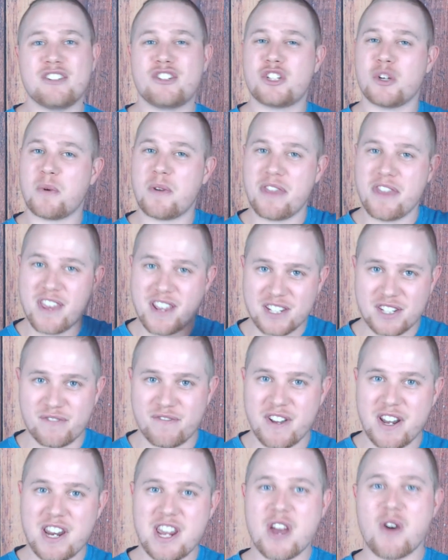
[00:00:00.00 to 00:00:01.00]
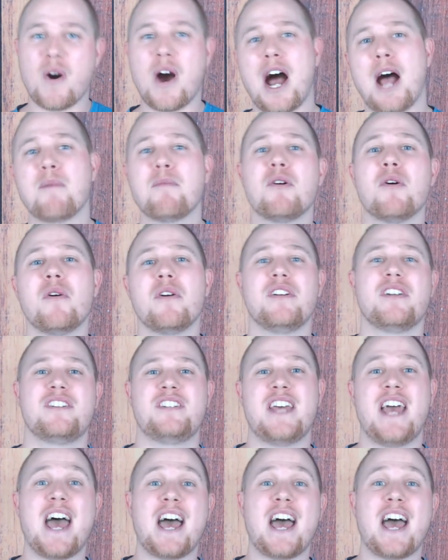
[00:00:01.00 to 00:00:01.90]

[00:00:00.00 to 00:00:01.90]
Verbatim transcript: And so in this video, I'm going to